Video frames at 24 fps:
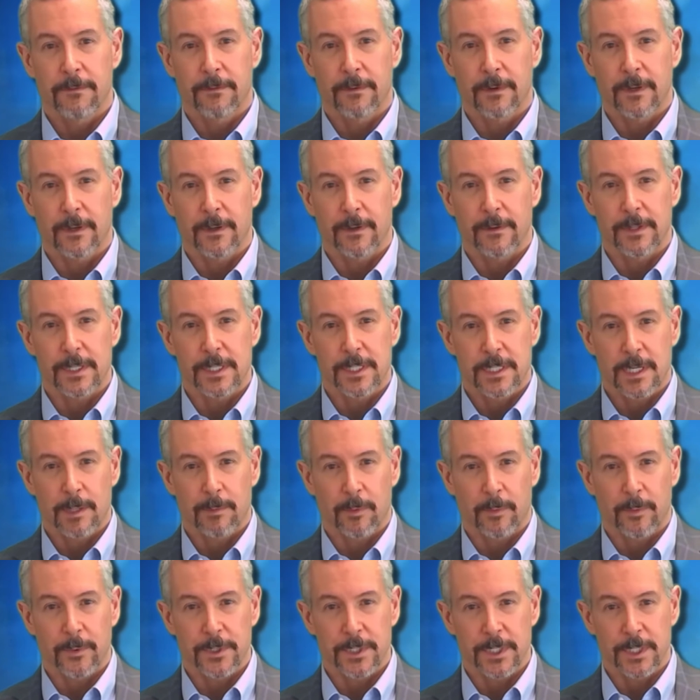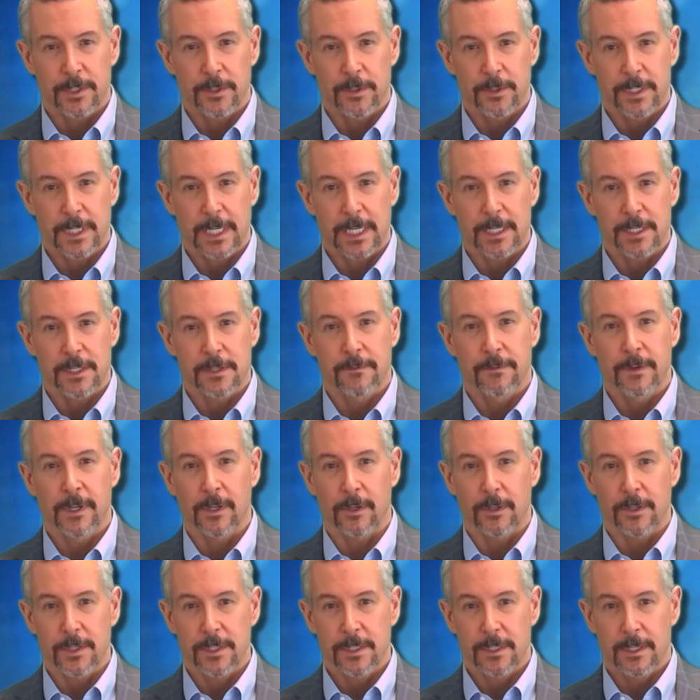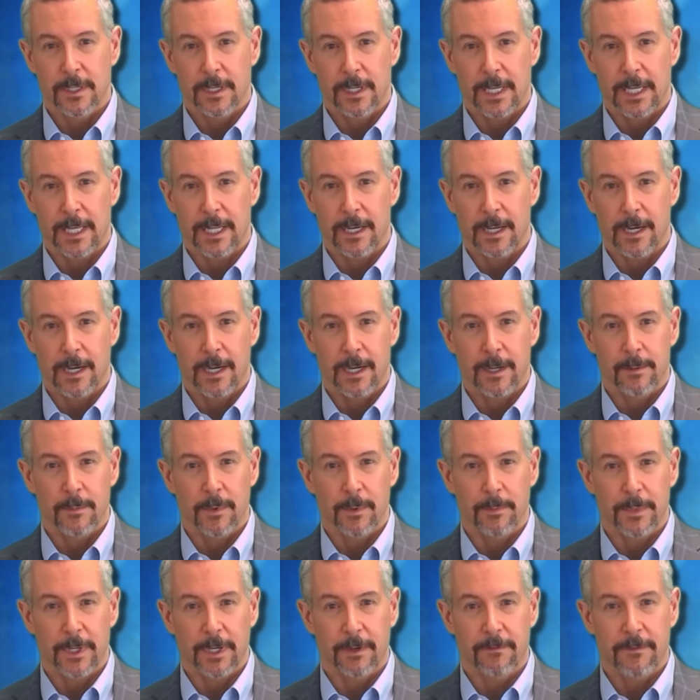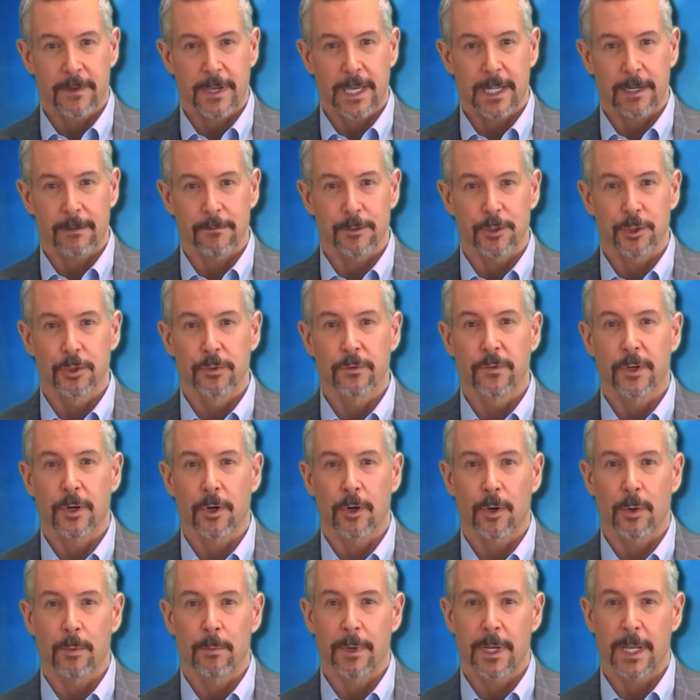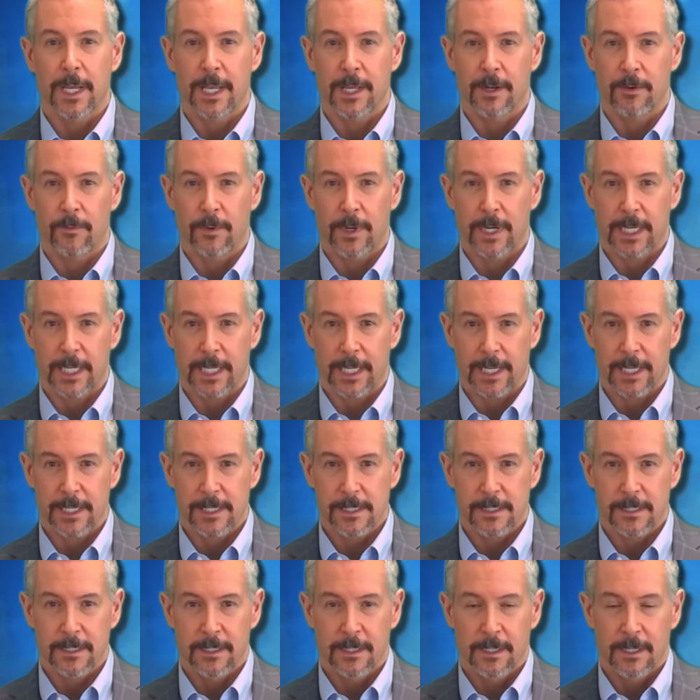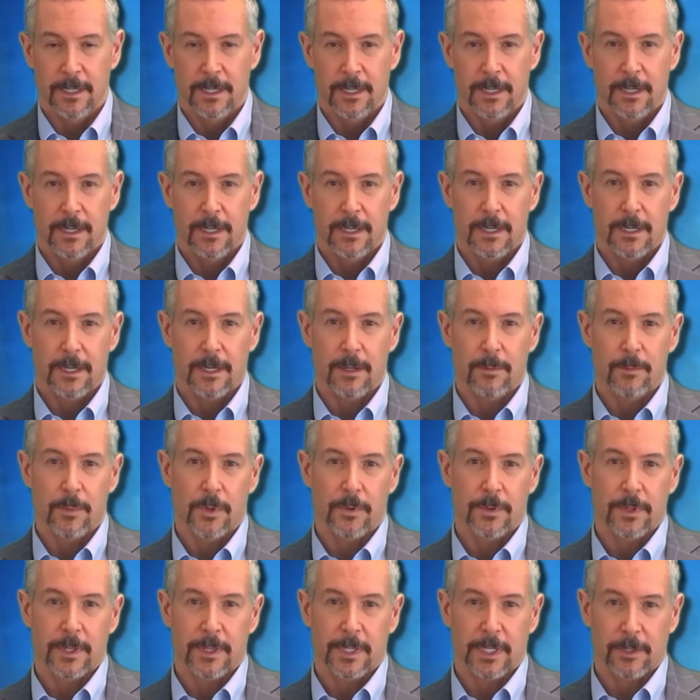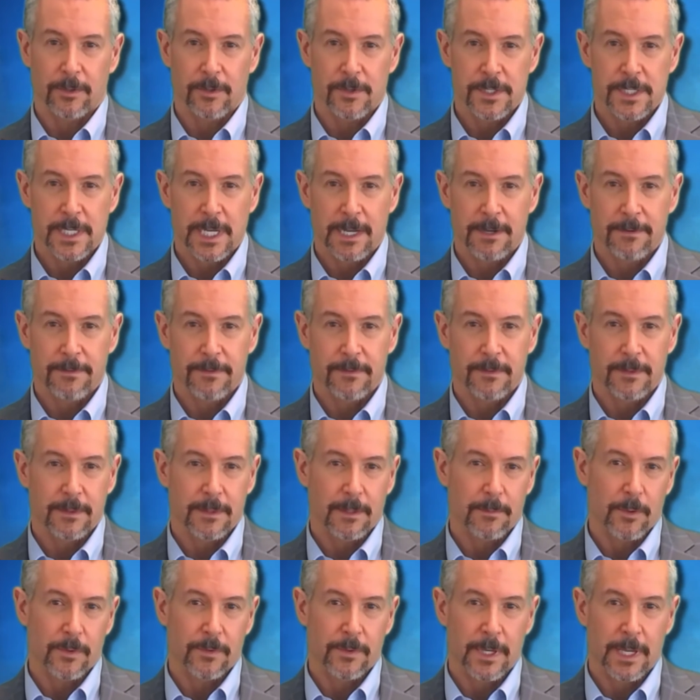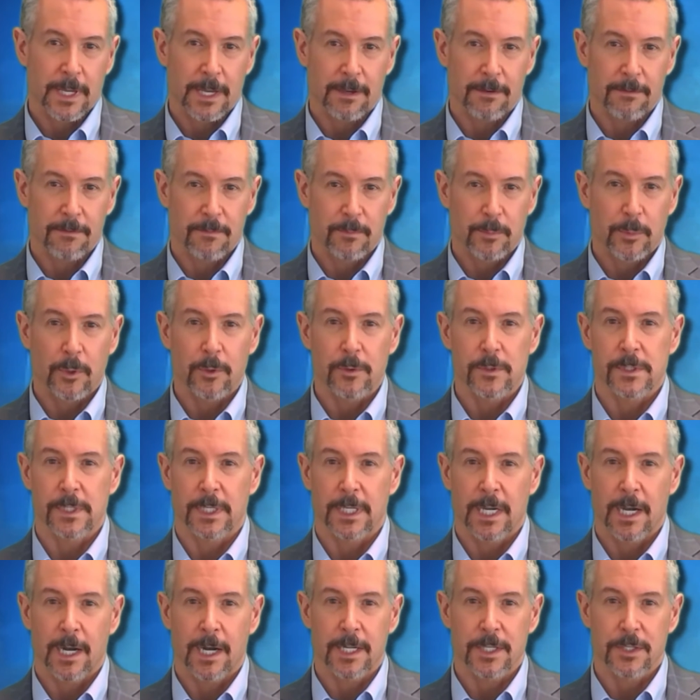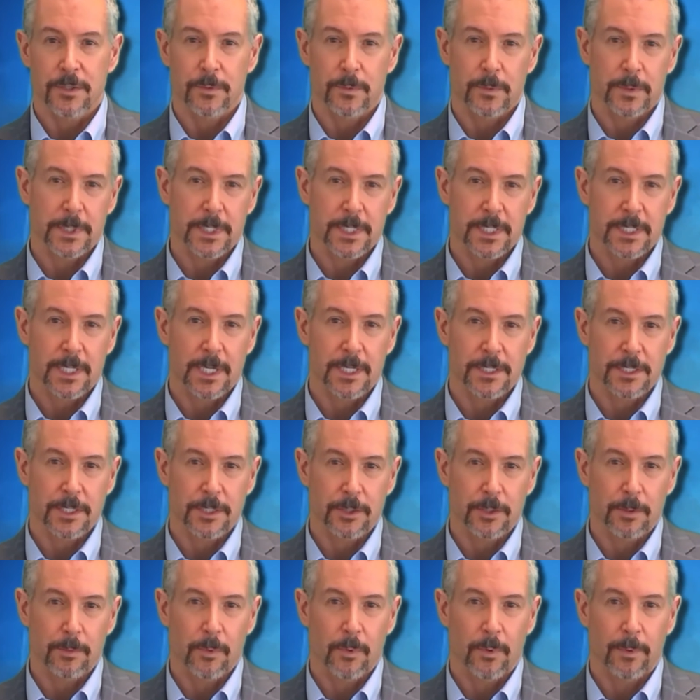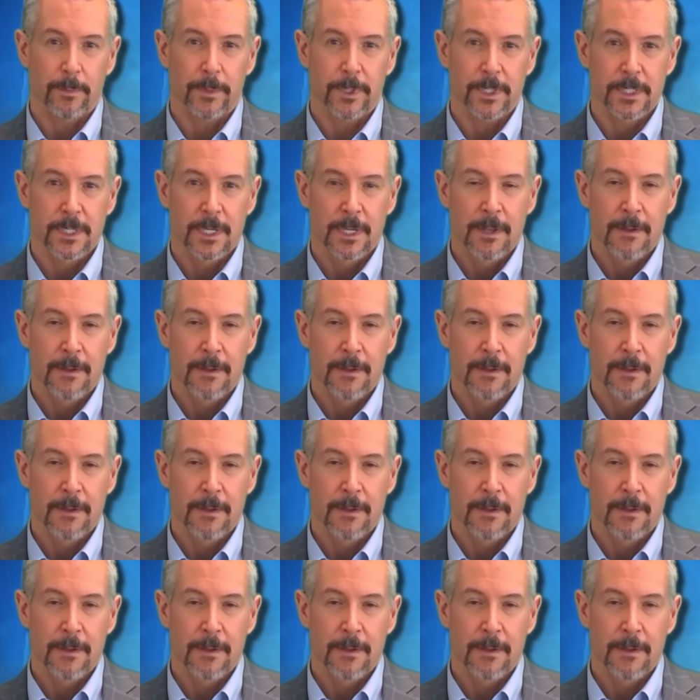uh, these type of procedures is fillers. And I'm a big fan of Juvederm and Radiesse. Uh, both I think are safe. They both have pros and cons if we discussed at your appointment.